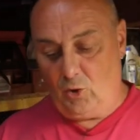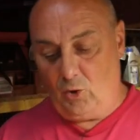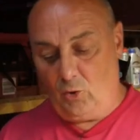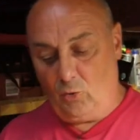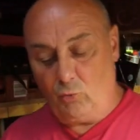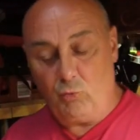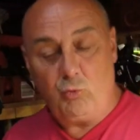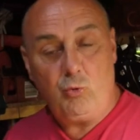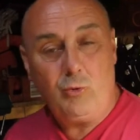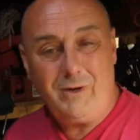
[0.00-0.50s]

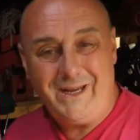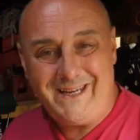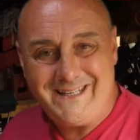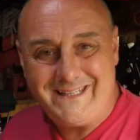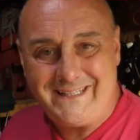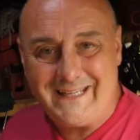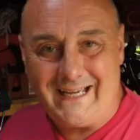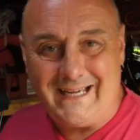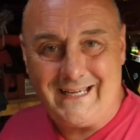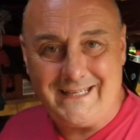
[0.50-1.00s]
Right
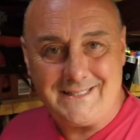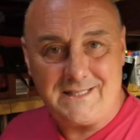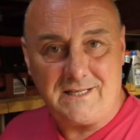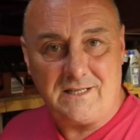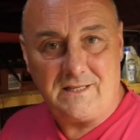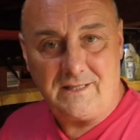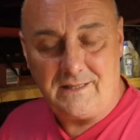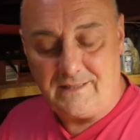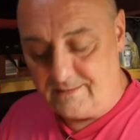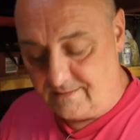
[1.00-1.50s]
guys,
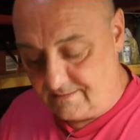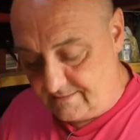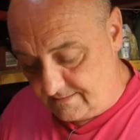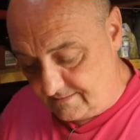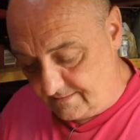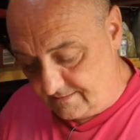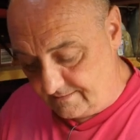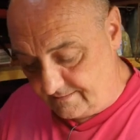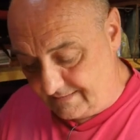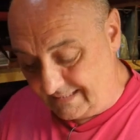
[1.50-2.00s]

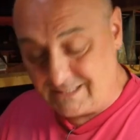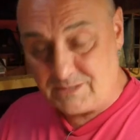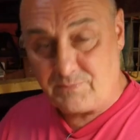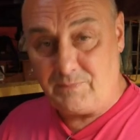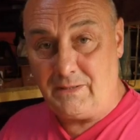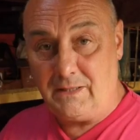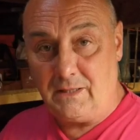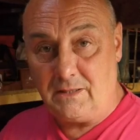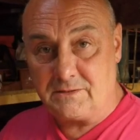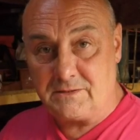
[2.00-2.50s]
that's my
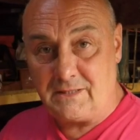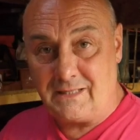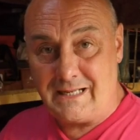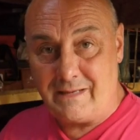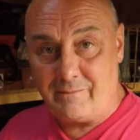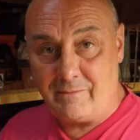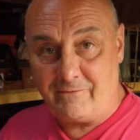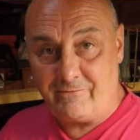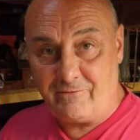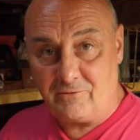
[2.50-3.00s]
little
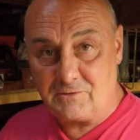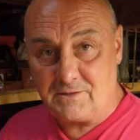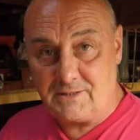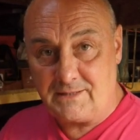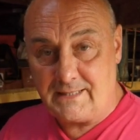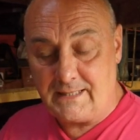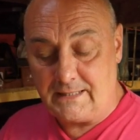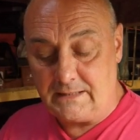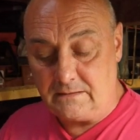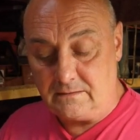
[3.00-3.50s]
dilemma for
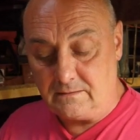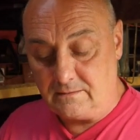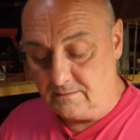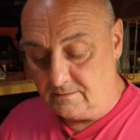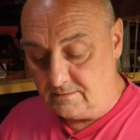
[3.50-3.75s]
tonight.